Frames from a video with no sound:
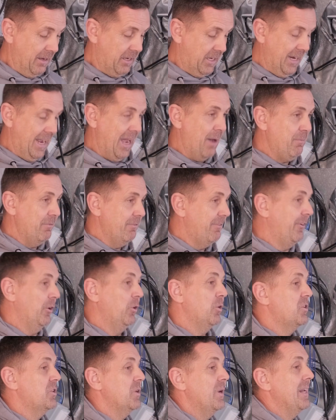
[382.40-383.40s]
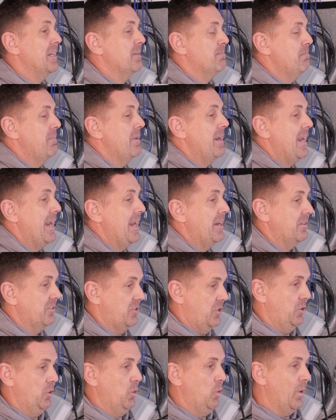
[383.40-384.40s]
carbon filter is made
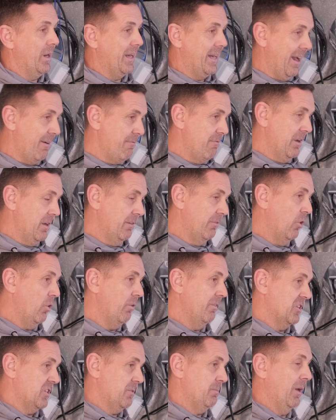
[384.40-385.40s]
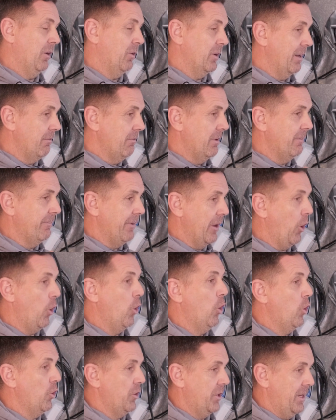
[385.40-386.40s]
to get rid of all the smell, get rid of the
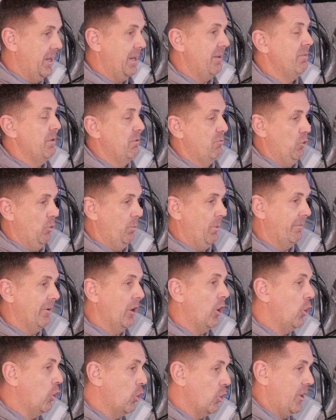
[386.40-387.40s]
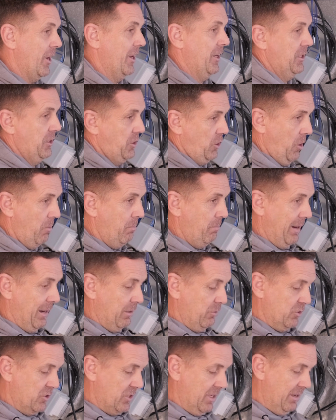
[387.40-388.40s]
odor in the room, or the organic
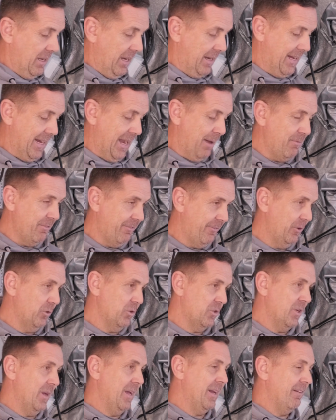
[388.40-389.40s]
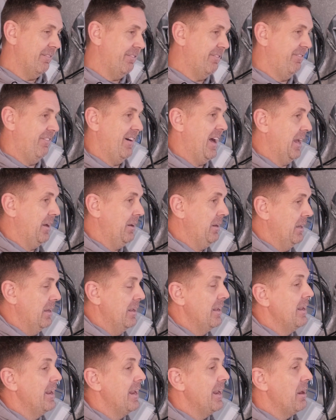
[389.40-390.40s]
compounds. A carbon filter and a fan
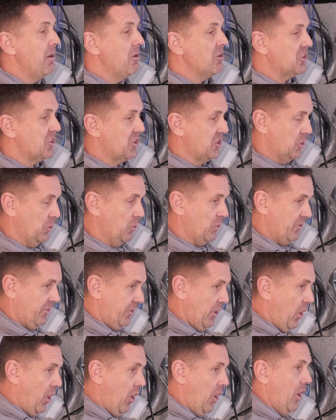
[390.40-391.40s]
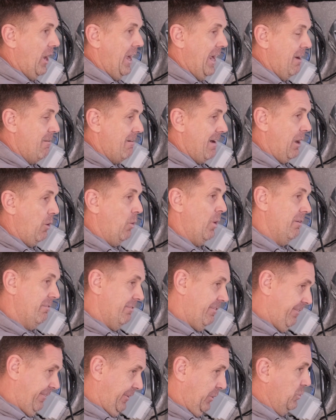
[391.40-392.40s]
sucks the hot air out and
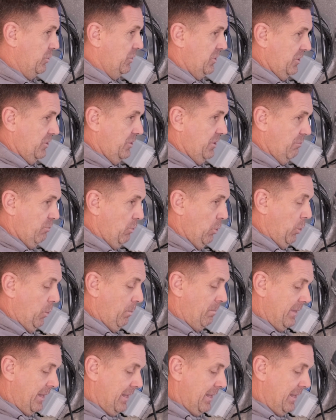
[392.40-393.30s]
filters the room.